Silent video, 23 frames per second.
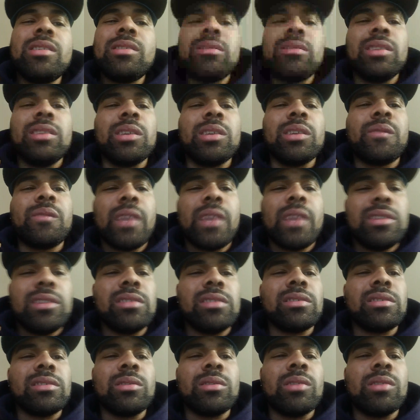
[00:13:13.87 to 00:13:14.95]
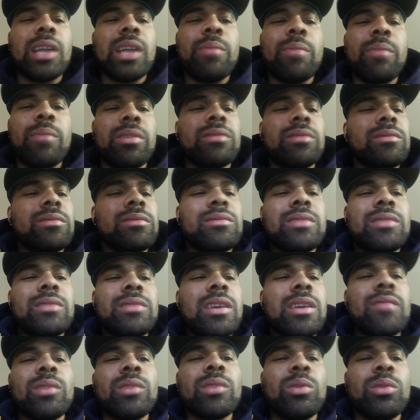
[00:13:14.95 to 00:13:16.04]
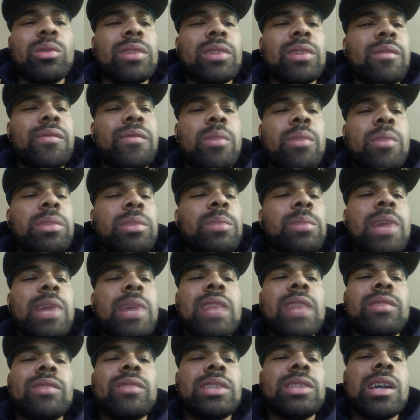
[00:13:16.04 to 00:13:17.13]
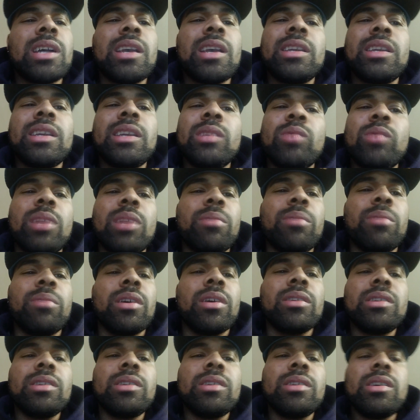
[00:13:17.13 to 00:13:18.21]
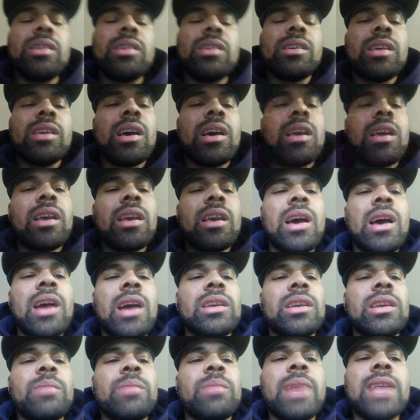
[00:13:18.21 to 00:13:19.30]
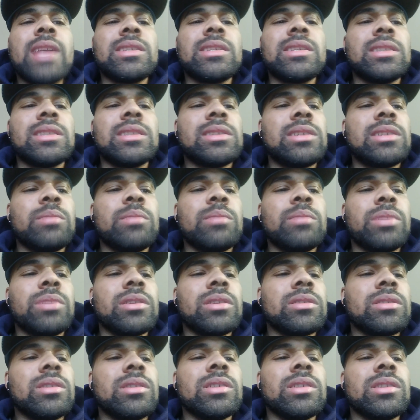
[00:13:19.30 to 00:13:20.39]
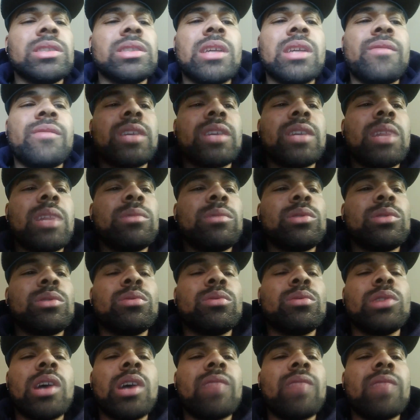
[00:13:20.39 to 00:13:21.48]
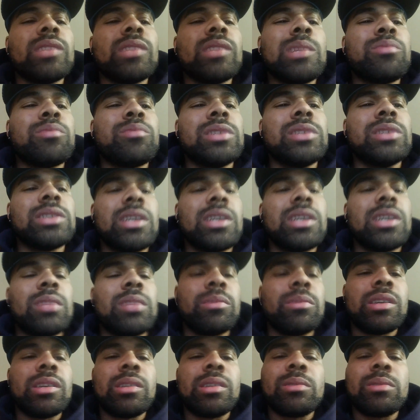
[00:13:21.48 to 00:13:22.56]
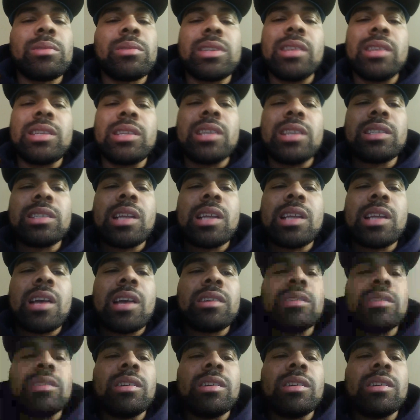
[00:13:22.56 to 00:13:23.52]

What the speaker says: niggas' faces and all that, but I really don't give a fuck. But the battery down anyway, but I'll get back to this shit. But good looking out for coming through, y'all. I really appreciate it, man. You know what I'm saying? Thanks a lot. Good